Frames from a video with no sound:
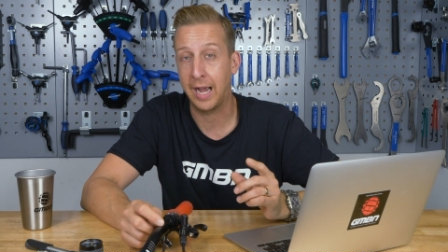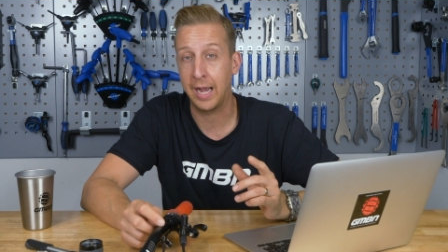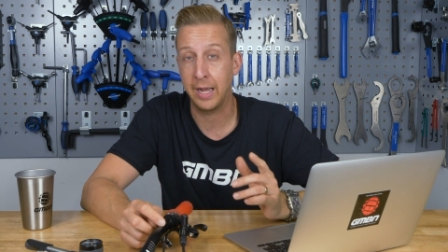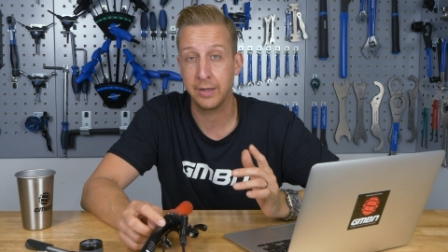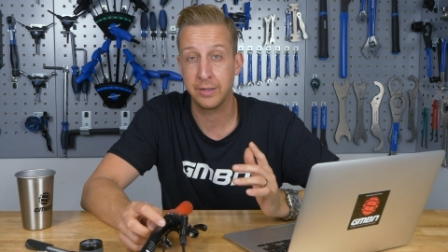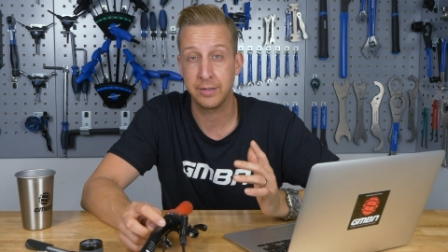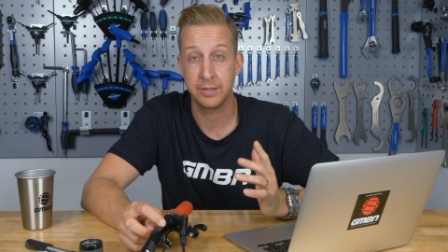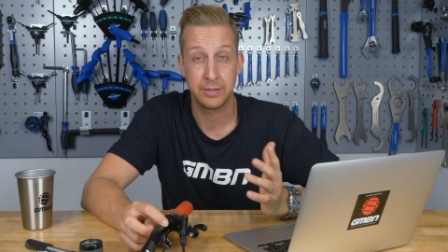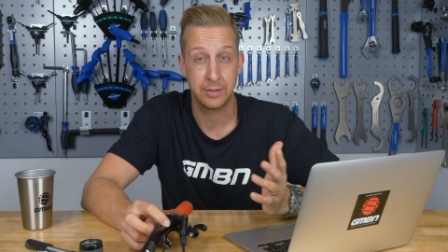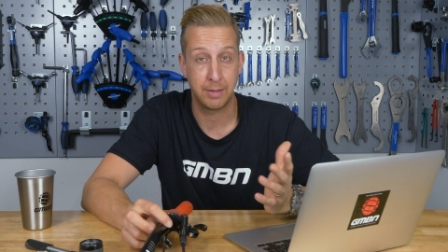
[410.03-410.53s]

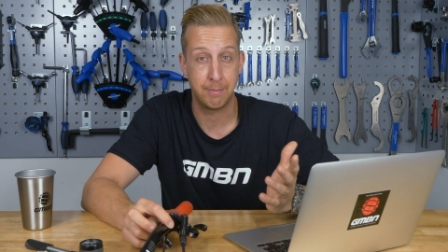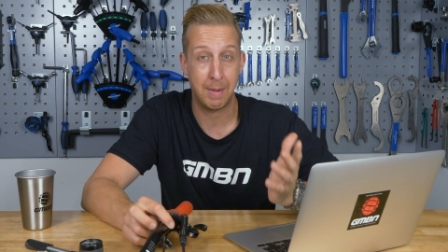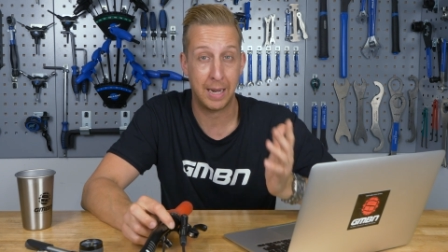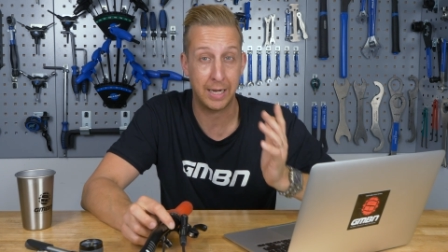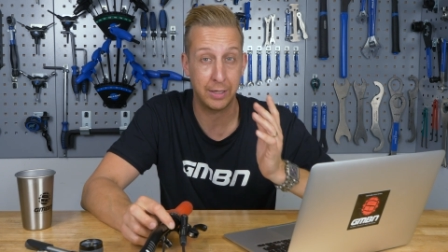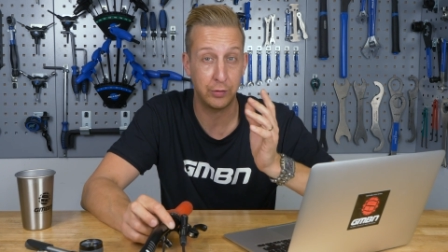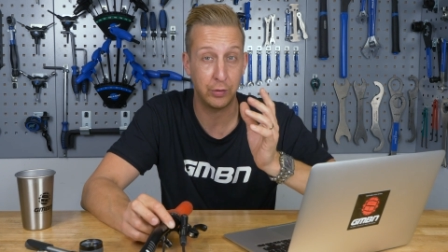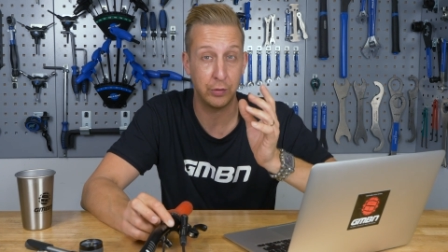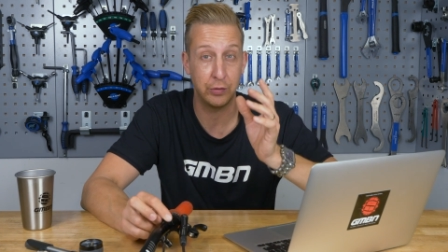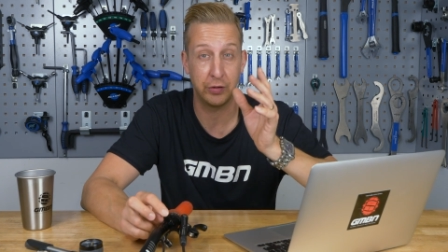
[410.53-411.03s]
and the
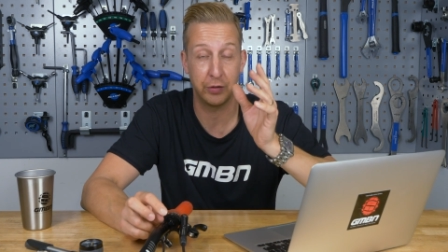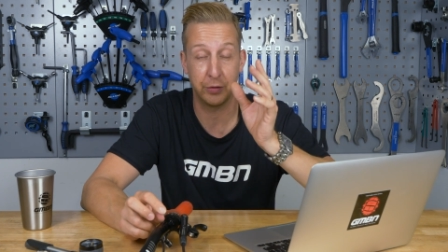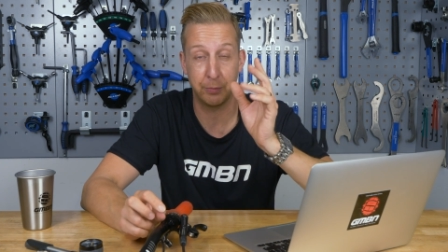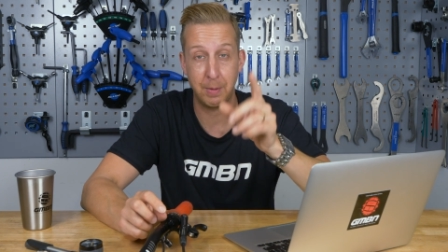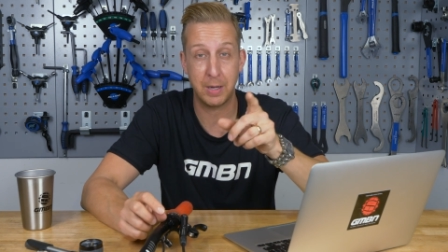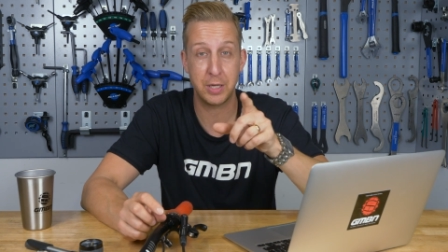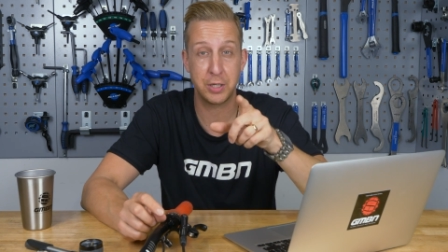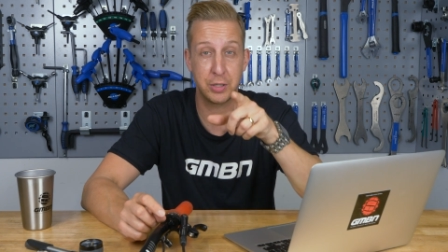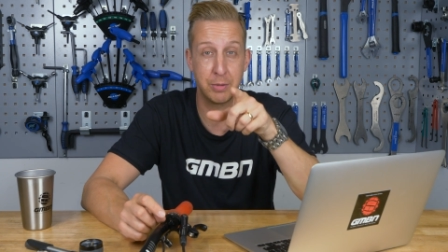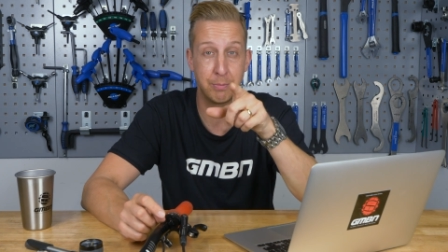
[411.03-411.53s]
Manitou
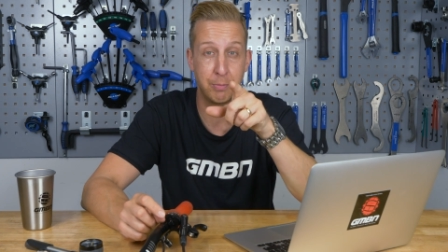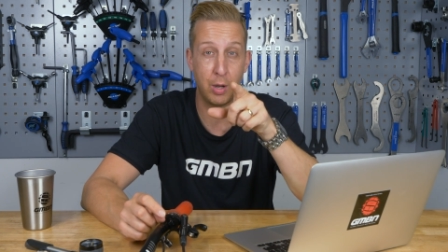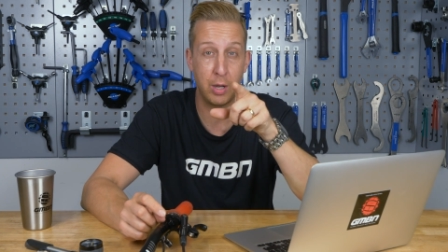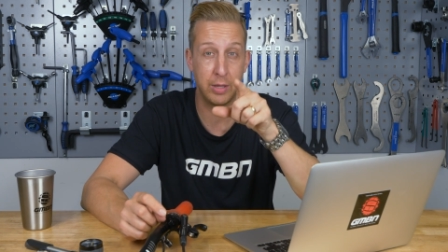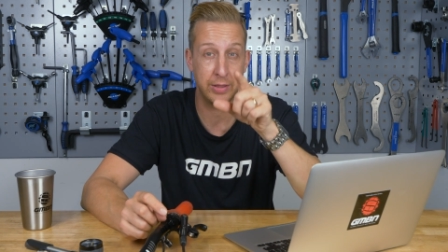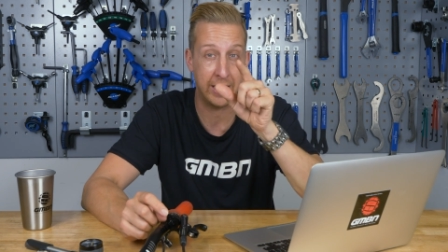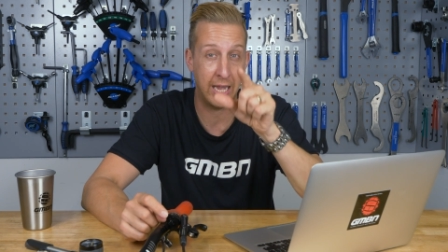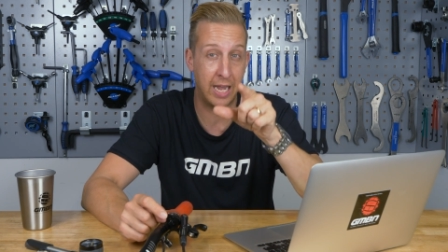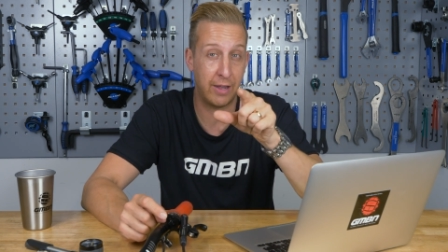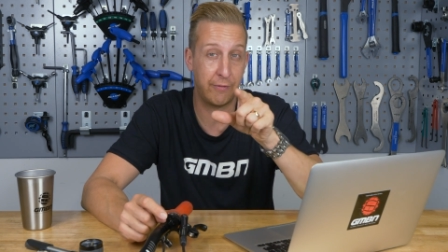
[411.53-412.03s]
suspension bike, the